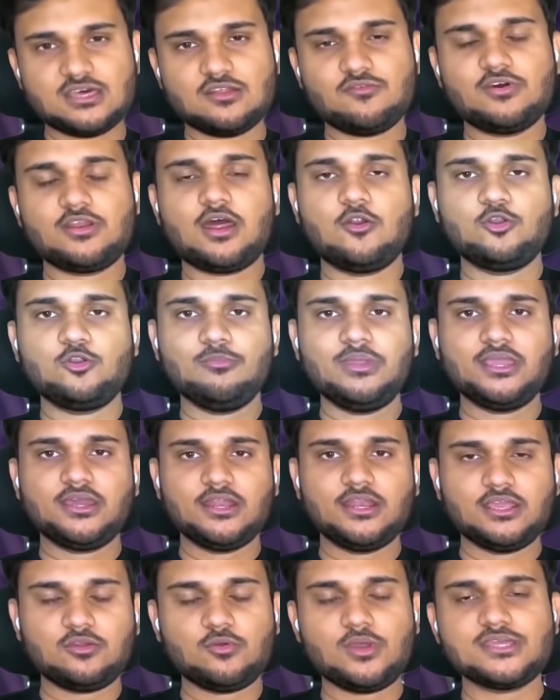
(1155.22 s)
server, how to
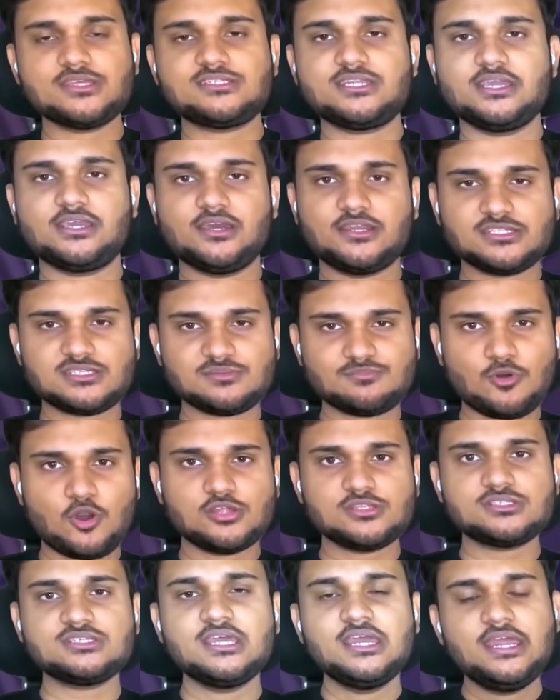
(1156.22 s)
make a request, take a
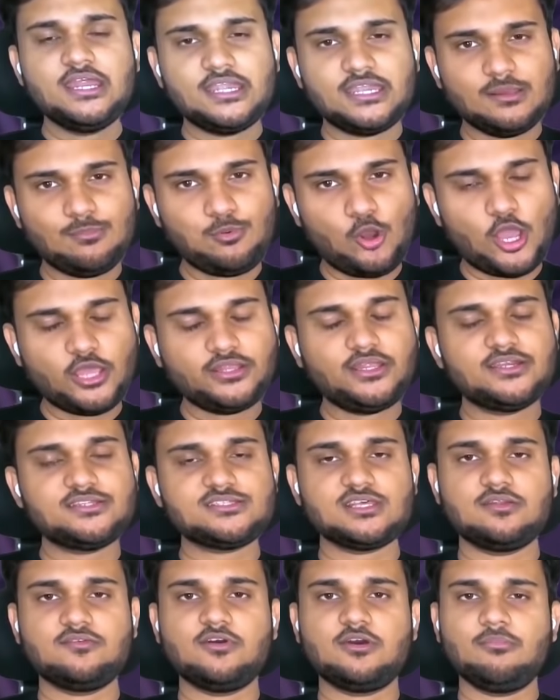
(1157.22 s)
response, deploy that
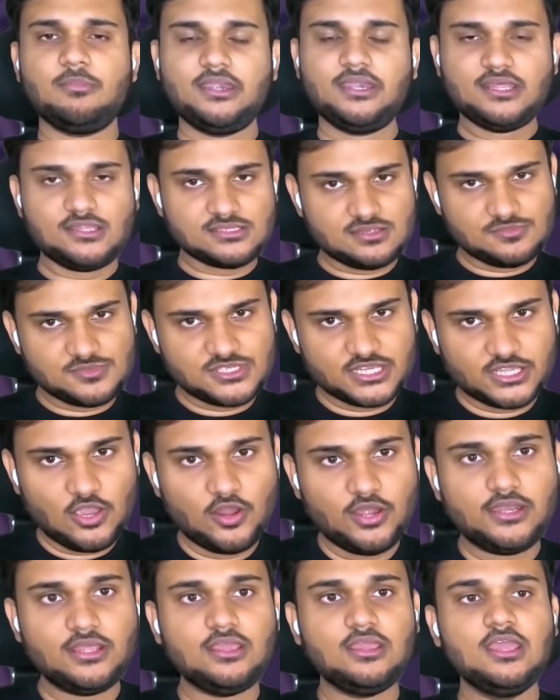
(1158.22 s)
server, maintain some
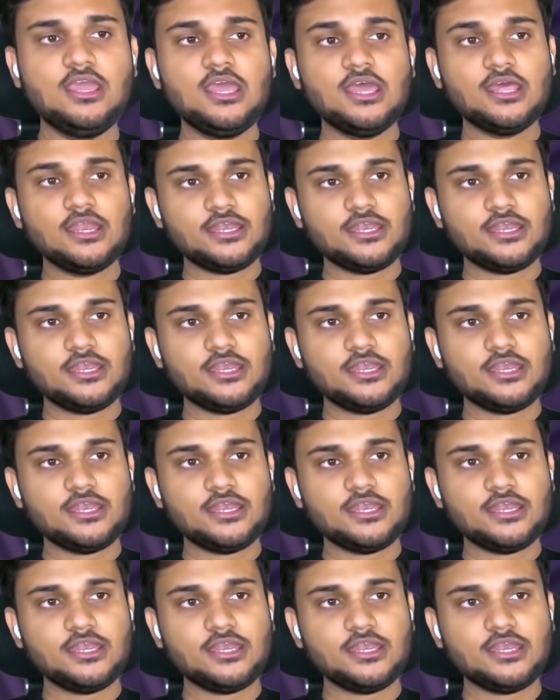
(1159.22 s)
security.